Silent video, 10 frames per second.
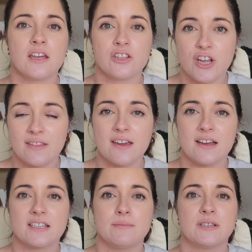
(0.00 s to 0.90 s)
check the
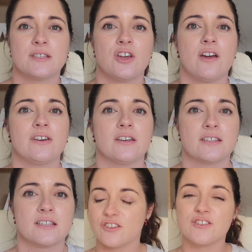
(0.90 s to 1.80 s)
customer
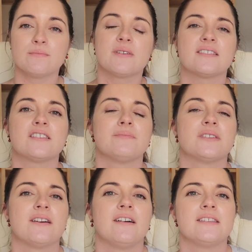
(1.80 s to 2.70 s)
service, do some custom
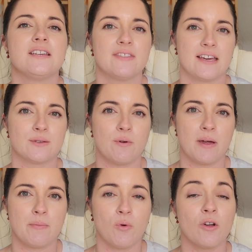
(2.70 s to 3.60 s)
designs if that's what
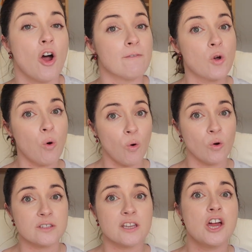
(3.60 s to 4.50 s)
people want. Of course,